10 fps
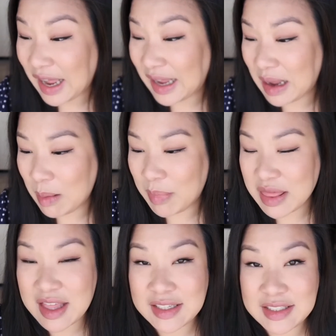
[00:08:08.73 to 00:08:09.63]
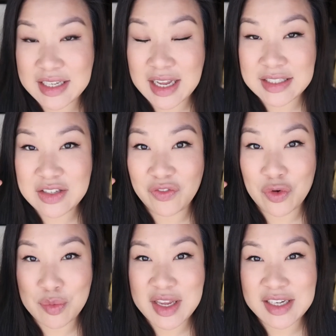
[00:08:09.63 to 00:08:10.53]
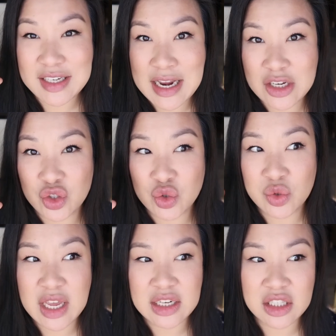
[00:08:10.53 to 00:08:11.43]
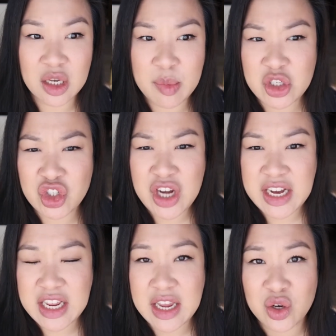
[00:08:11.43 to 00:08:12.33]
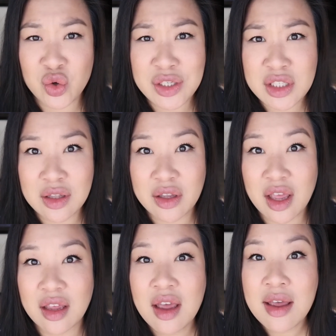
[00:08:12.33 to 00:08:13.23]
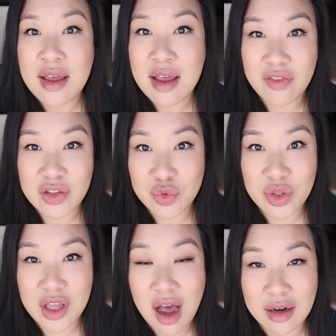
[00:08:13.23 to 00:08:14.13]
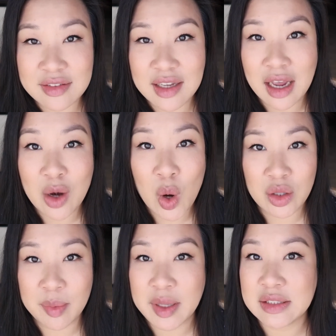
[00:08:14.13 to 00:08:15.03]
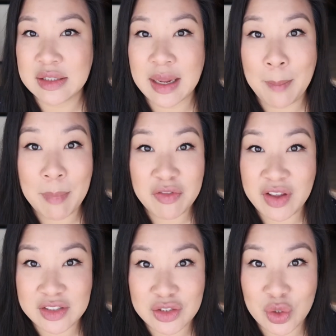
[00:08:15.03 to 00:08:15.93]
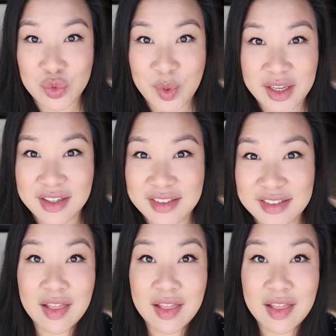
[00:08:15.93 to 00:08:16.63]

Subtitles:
But this does, for me, tend to get a little bit shiny and greasy looking if it's really hot outside, only because like my face is so sweaty.